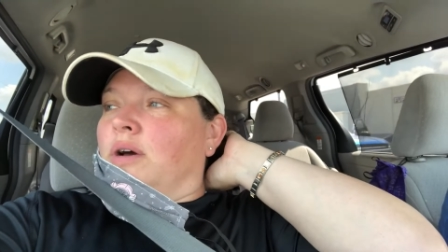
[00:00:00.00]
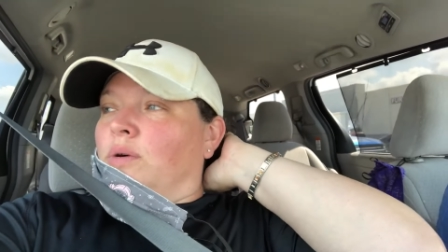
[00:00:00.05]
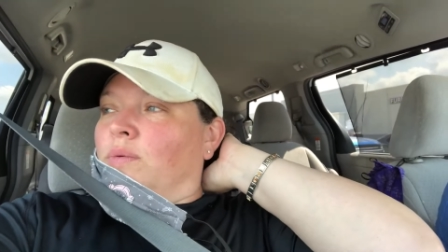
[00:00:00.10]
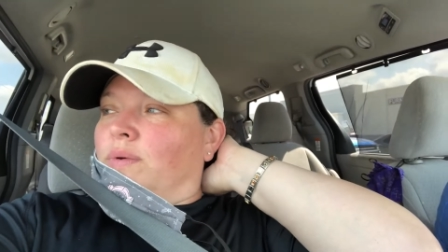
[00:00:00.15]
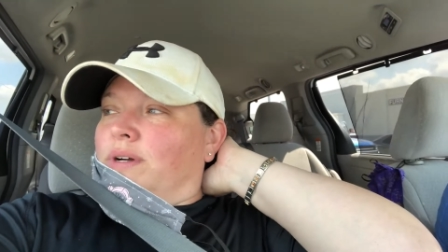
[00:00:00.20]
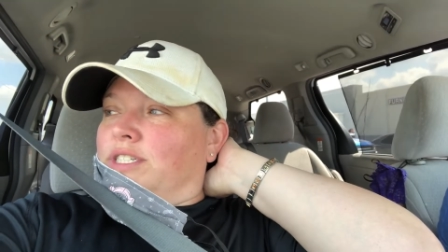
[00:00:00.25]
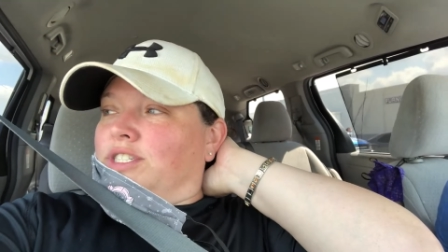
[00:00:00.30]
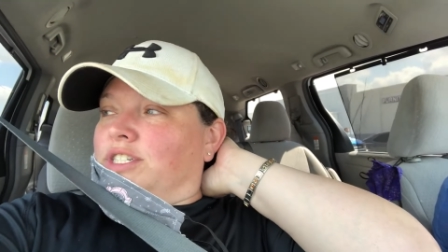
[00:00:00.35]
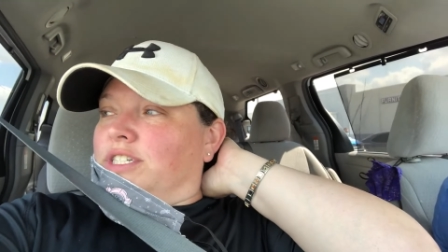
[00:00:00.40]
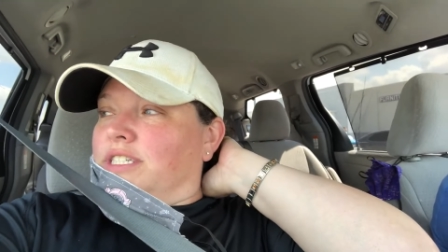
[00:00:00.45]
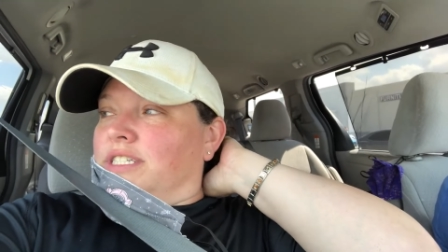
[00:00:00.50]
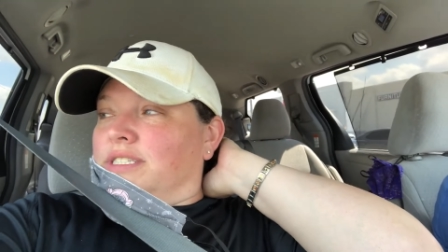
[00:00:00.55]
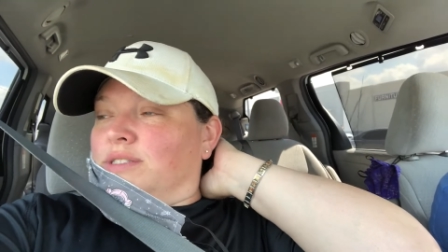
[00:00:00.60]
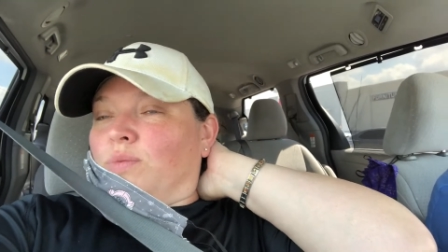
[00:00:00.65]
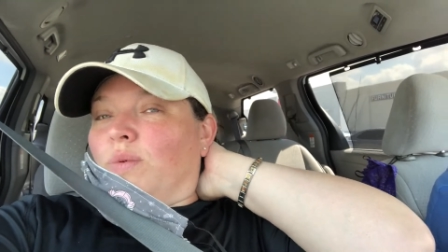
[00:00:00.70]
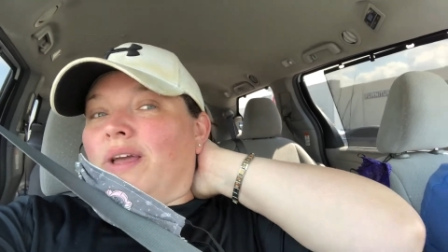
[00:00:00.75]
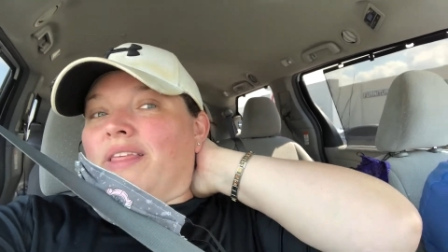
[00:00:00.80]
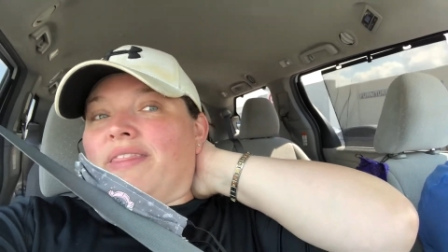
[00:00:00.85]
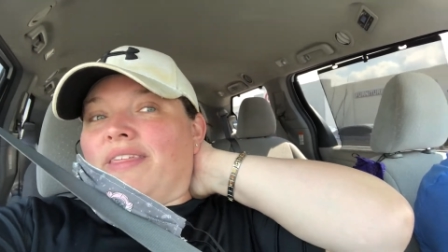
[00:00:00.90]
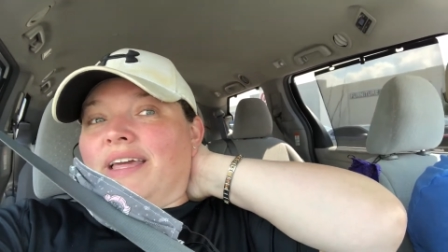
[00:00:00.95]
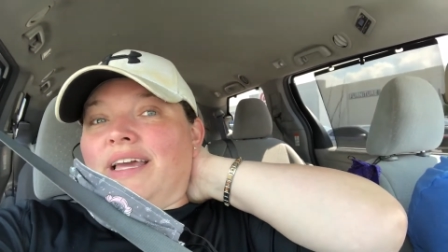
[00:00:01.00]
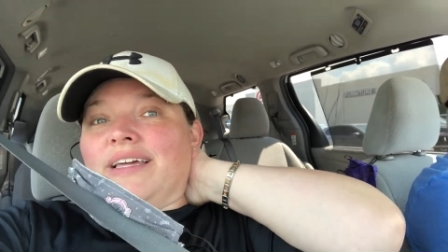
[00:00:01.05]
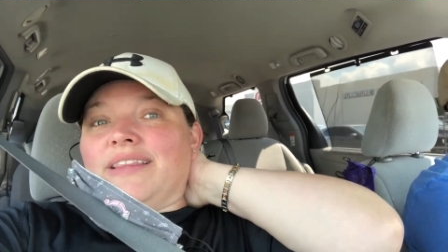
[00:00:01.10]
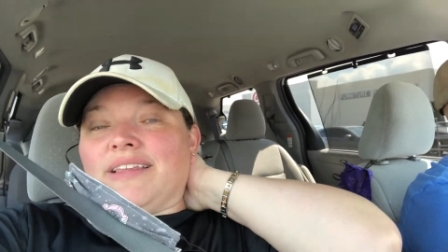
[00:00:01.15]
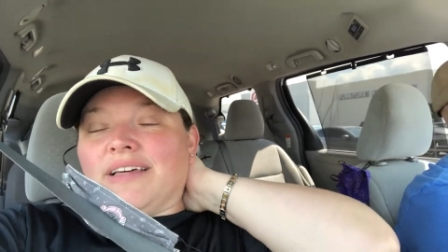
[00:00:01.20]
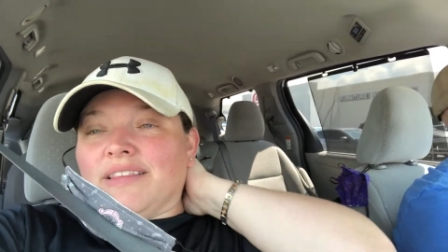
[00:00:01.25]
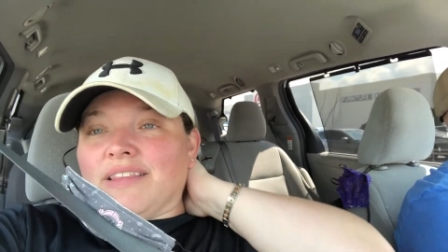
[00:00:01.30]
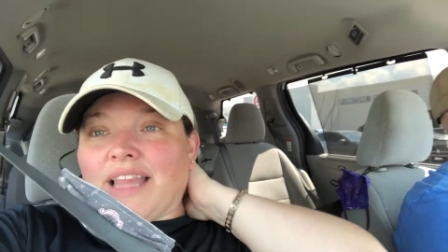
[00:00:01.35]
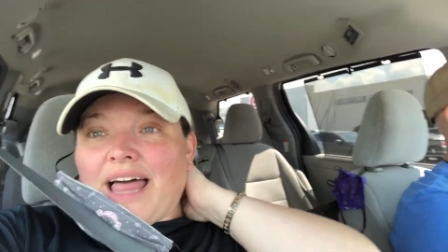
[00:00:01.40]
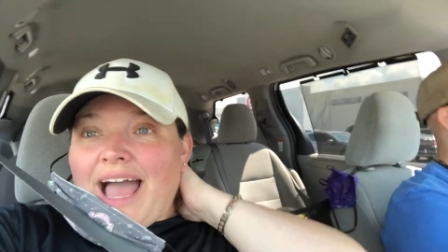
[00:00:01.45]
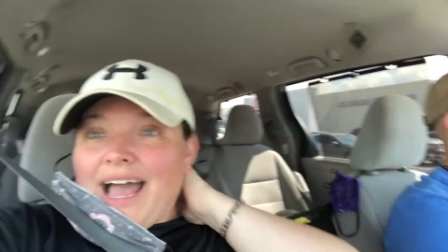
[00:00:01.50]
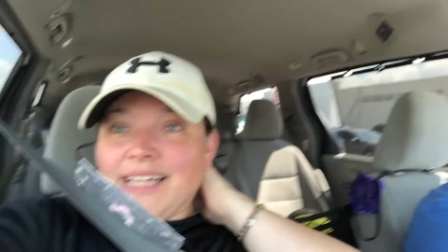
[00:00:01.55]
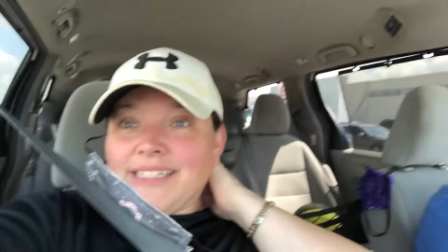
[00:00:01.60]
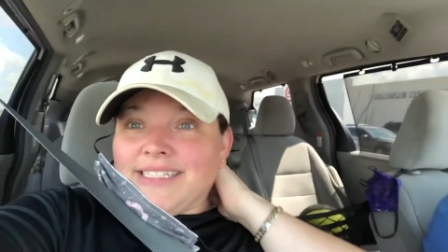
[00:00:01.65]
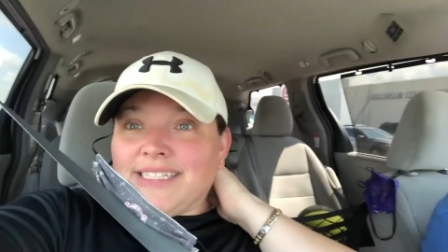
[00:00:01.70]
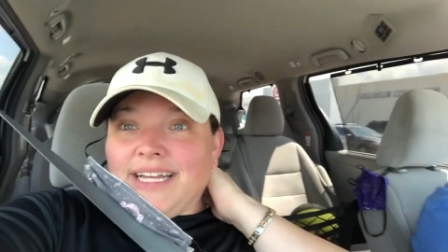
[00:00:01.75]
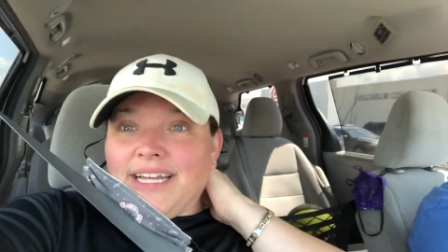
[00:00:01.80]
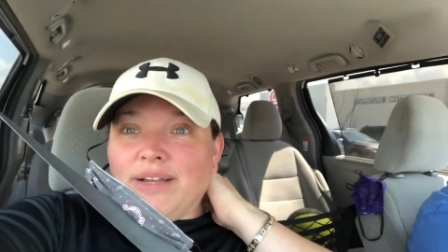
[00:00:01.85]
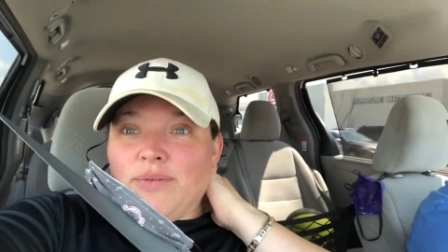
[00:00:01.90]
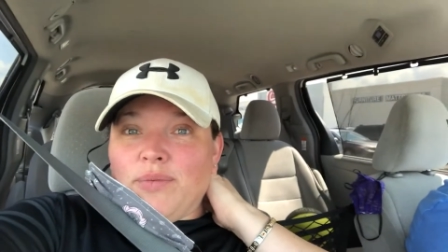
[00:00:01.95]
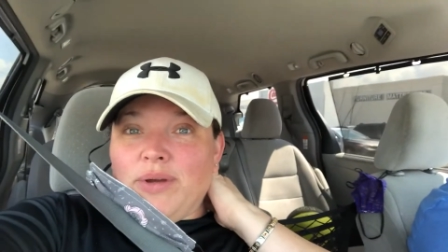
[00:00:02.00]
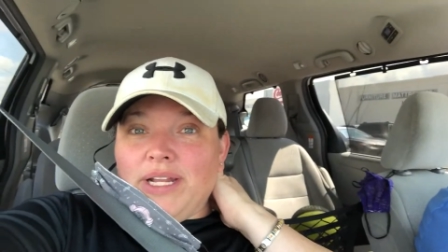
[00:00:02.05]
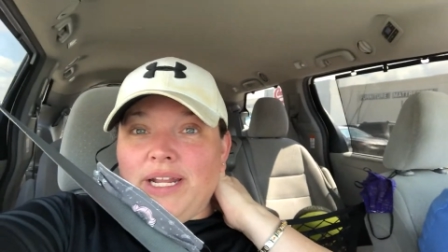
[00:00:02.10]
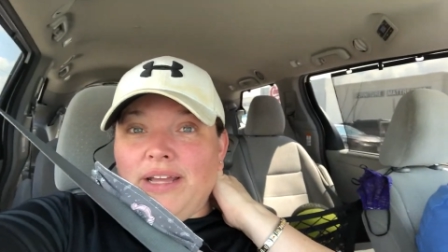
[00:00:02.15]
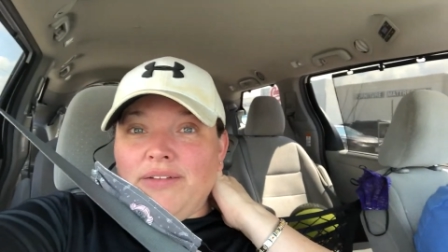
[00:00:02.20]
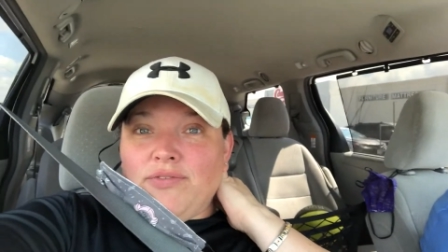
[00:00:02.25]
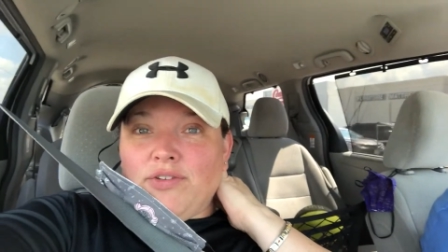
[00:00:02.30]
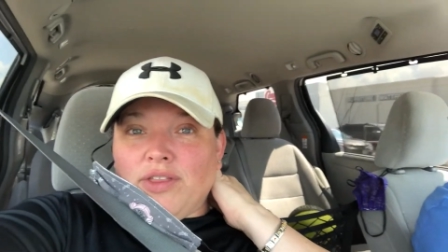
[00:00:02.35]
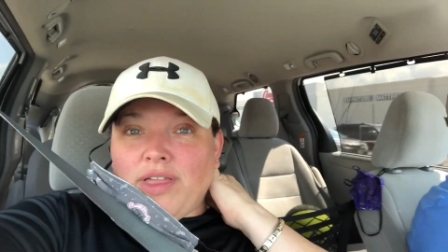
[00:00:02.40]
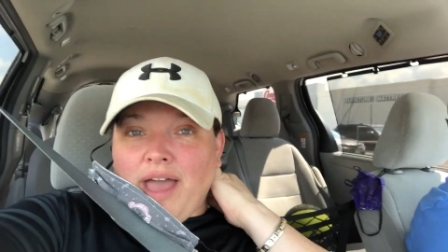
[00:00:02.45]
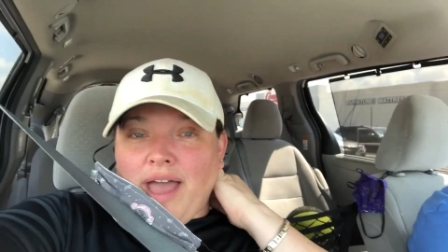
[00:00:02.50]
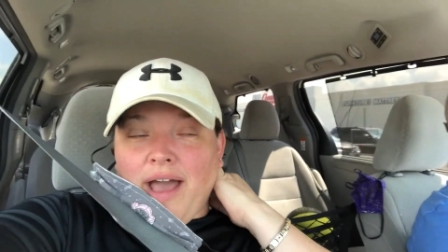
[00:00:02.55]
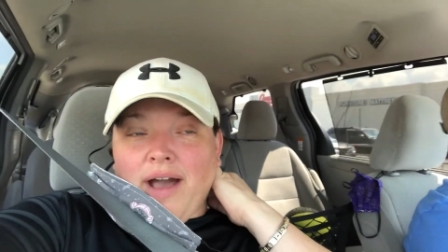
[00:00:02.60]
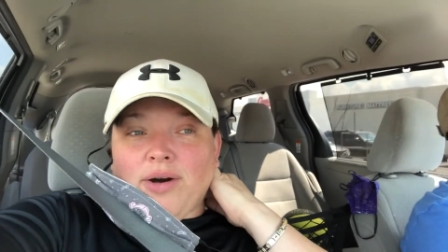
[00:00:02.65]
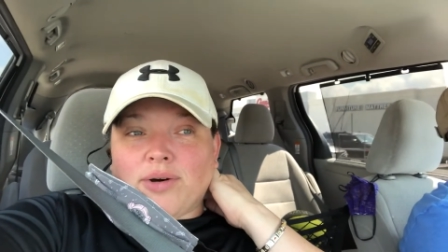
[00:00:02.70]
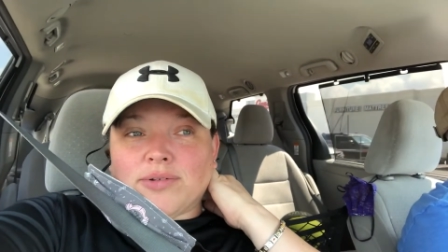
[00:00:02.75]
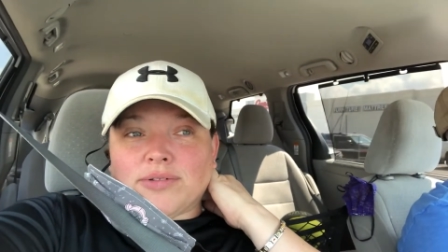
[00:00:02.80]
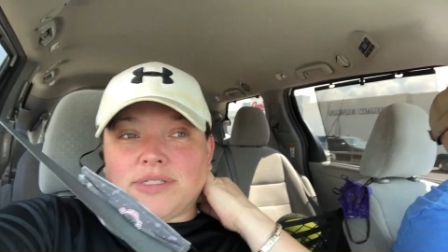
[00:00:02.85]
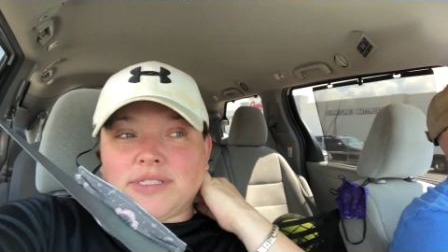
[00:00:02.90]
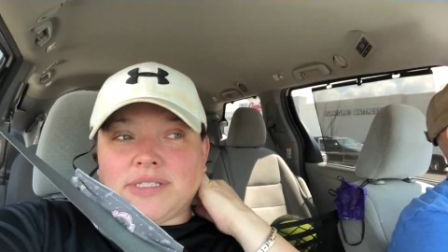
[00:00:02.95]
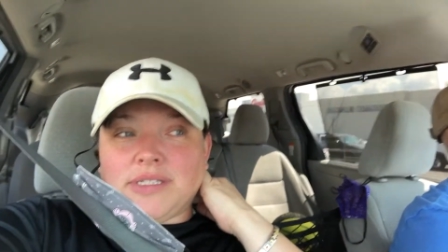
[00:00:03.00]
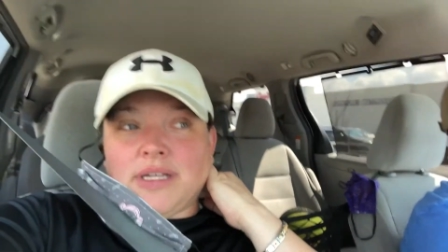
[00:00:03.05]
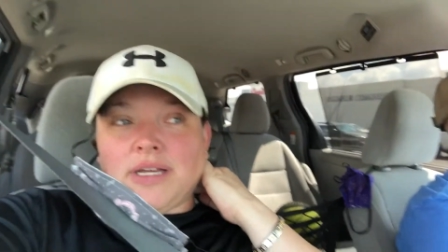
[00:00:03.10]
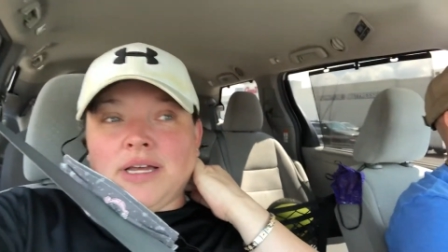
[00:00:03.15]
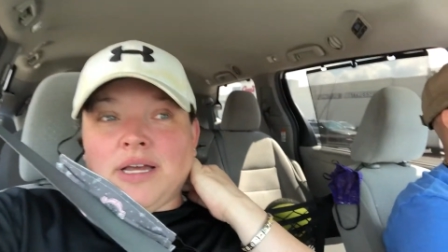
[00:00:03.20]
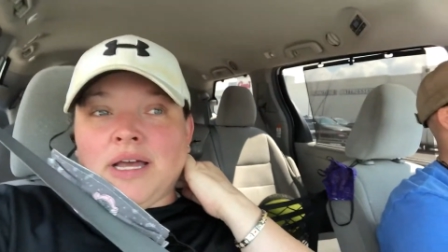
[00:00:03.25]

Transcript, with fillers: which is, we think, the last thing we need for the house.